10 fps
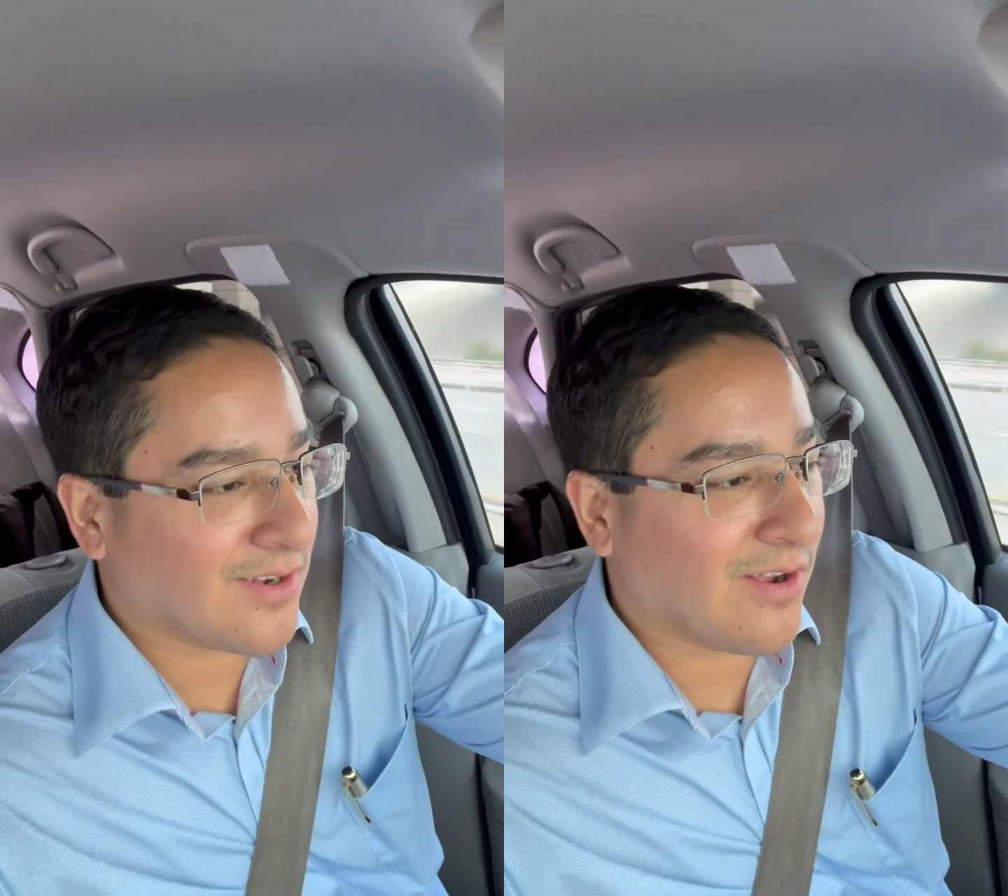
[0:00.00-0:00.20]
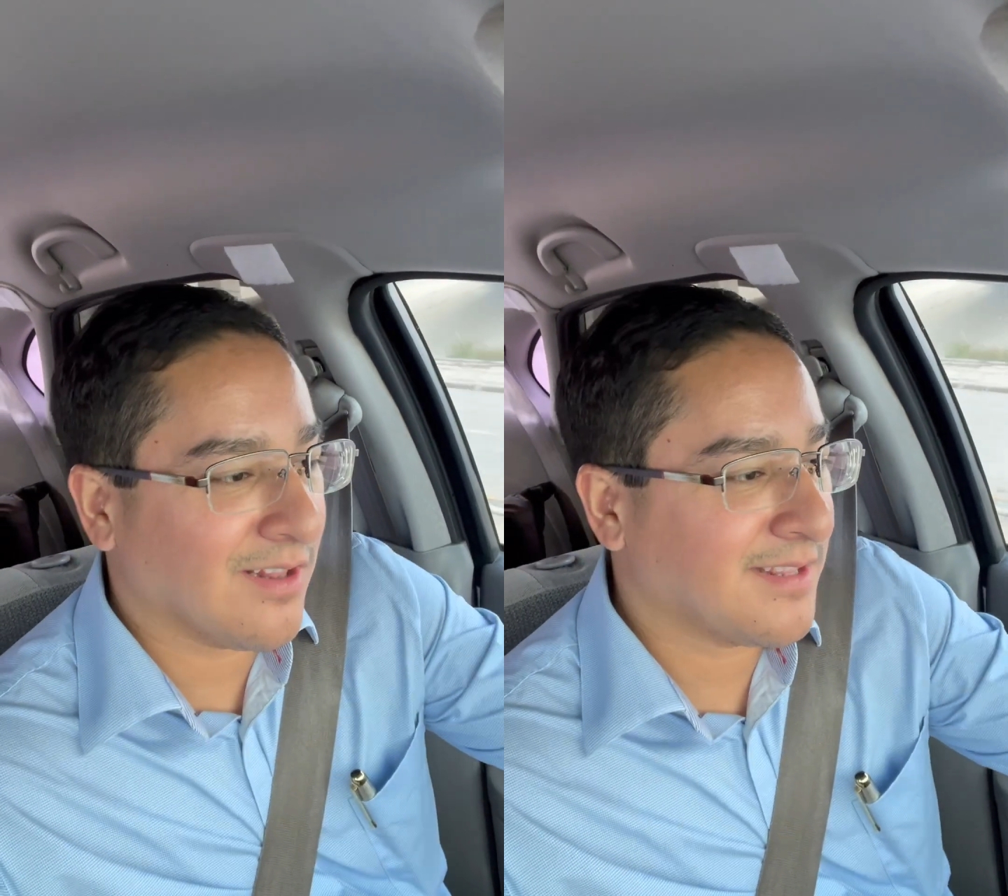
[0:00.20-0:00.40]

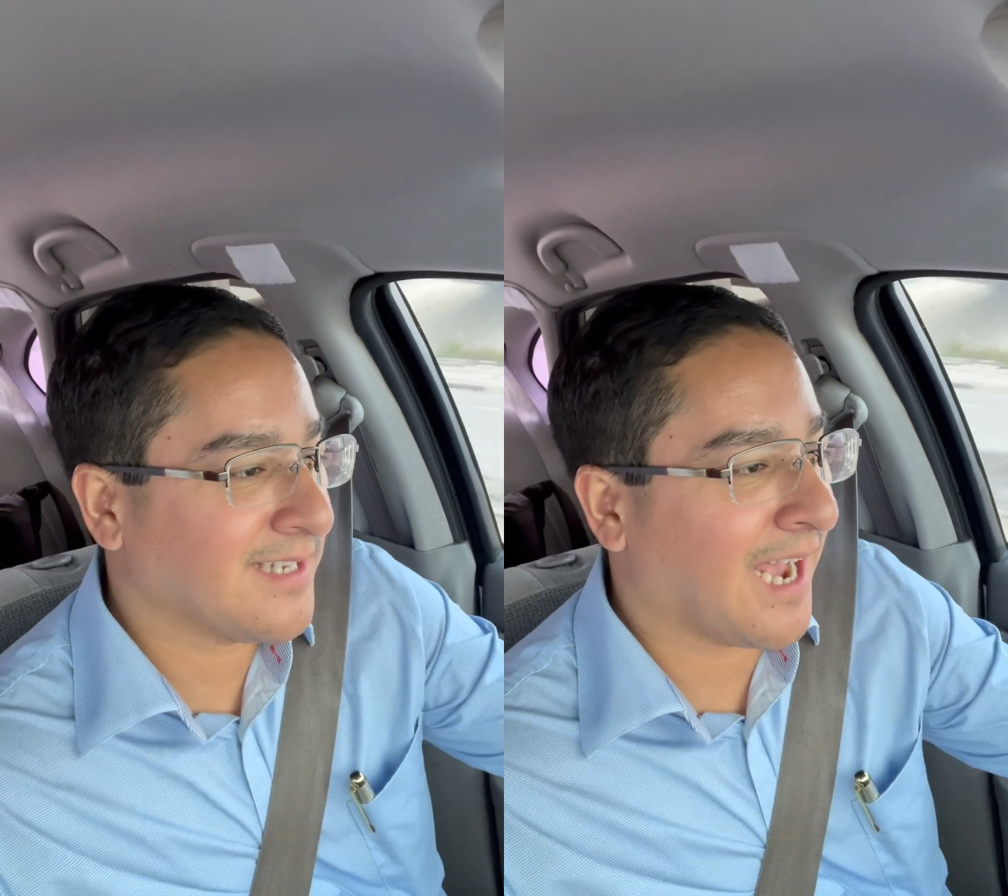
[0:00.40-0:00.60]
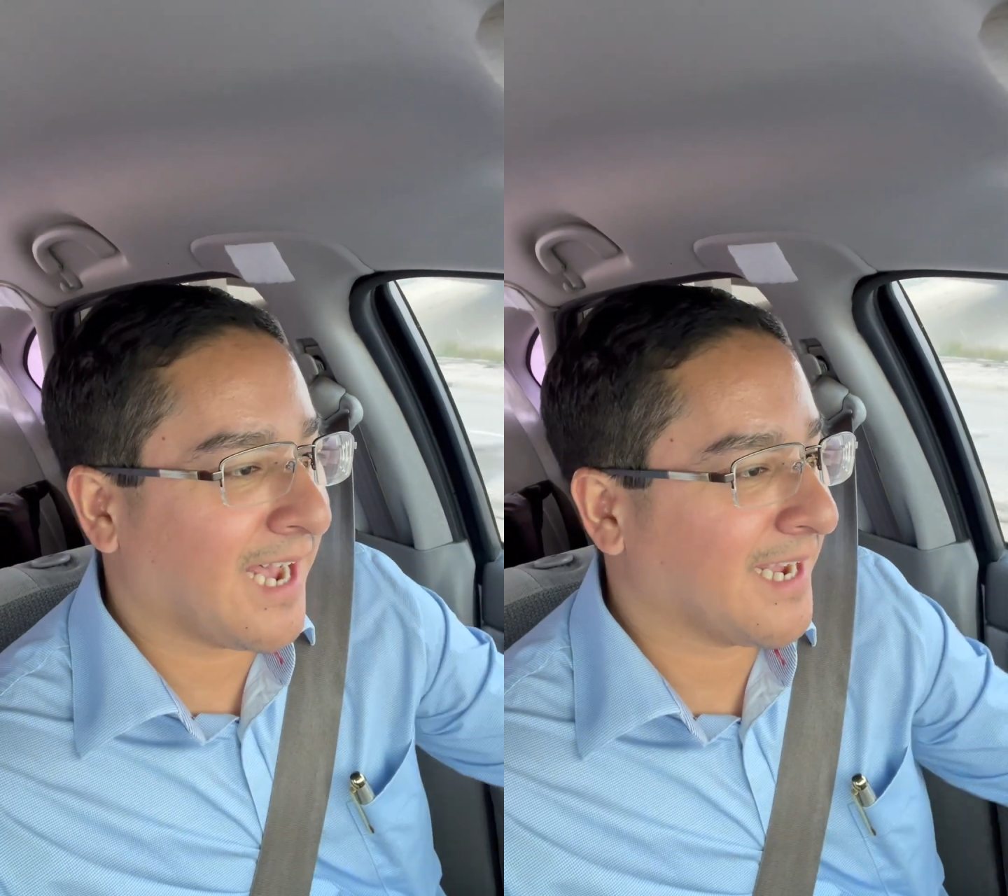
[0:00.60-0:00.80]
all
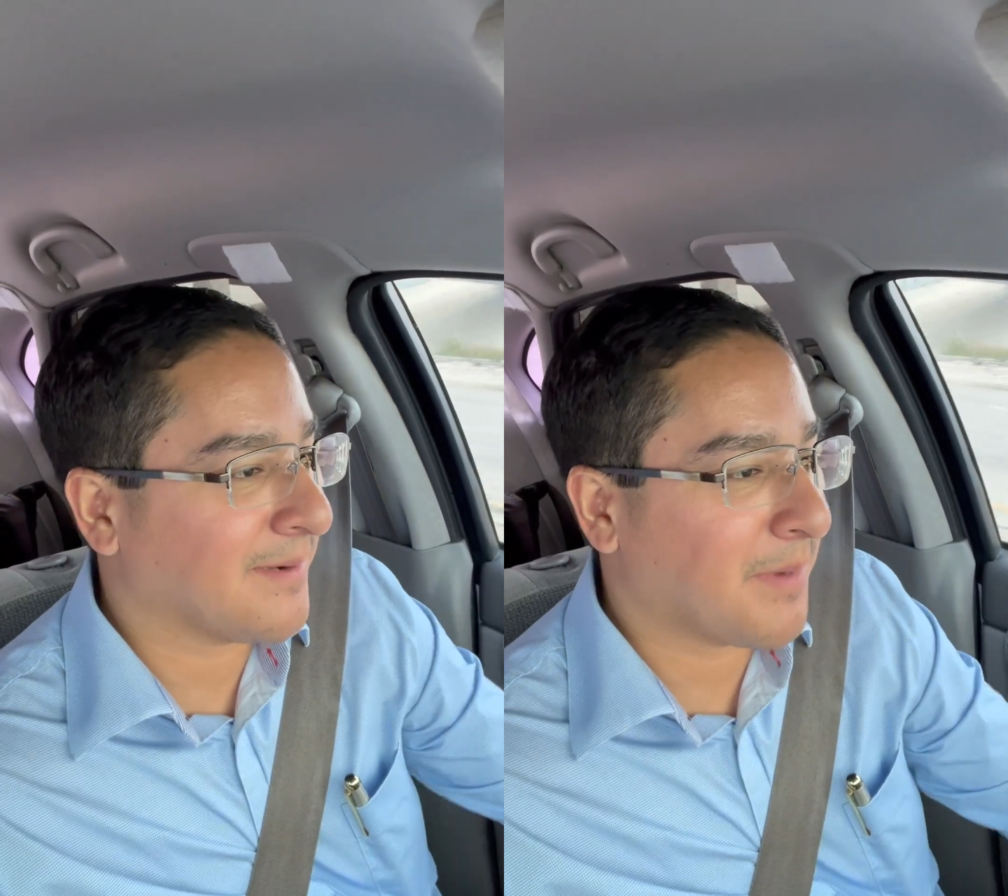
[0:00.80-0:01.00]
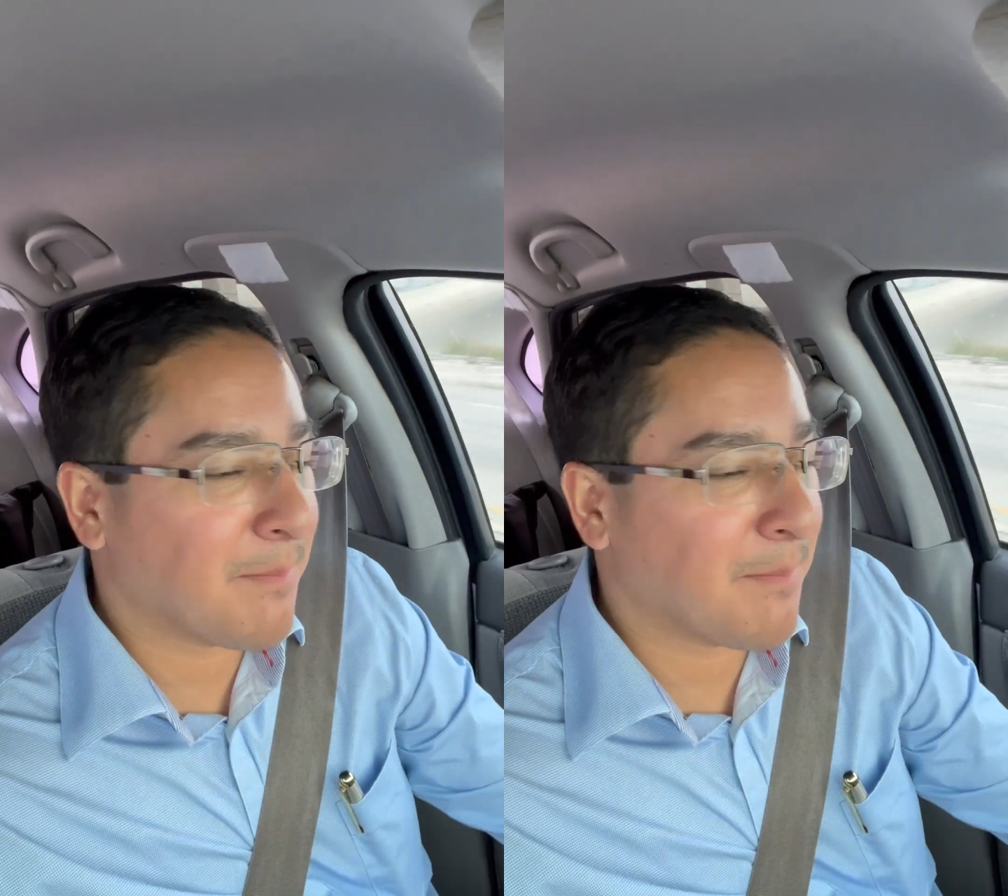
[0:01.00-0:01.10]
time.